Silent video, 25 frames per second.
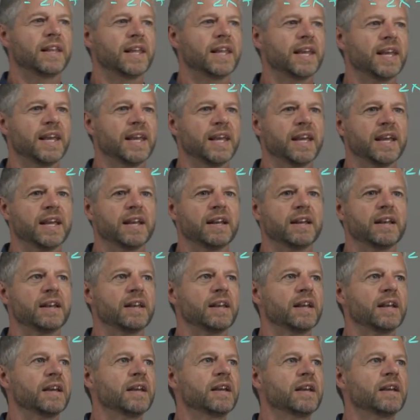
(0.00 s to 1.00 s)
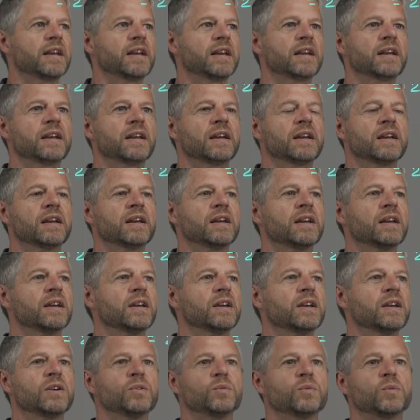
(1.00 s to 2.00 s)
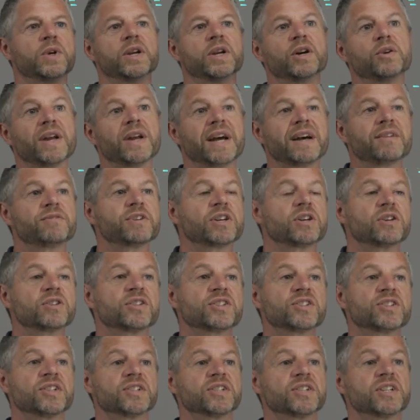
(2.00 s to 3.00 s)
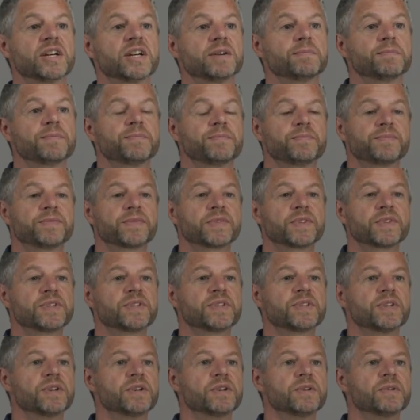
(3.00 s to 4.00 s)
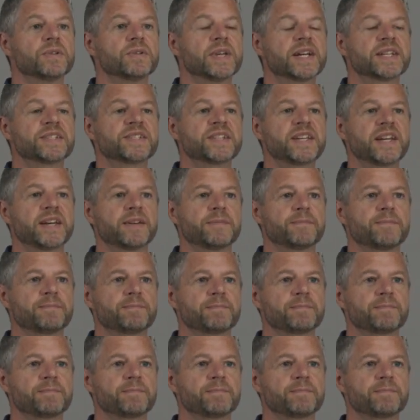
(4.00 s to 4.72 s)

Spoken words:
then we don't have a constant term. So that's it.